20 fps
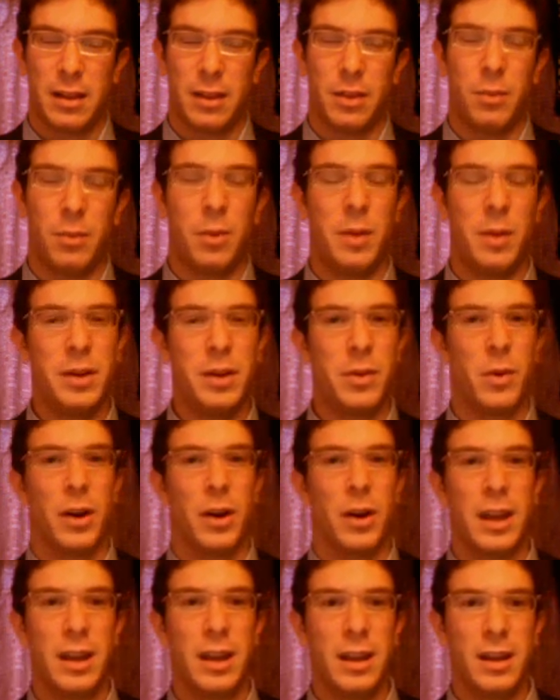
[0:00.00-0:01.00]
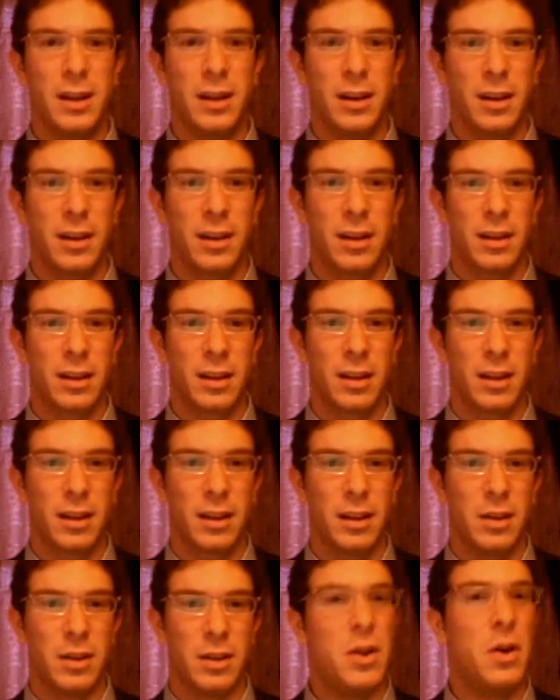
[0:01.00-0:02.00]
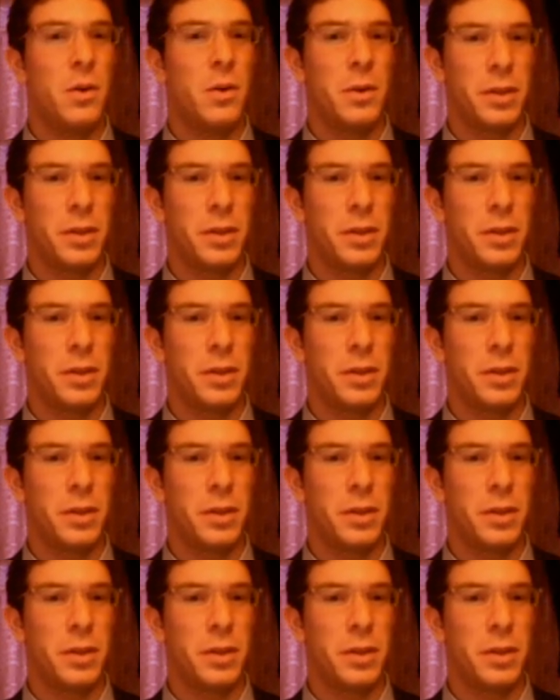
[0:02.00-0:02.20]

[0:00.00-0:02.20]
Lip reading: the women working here know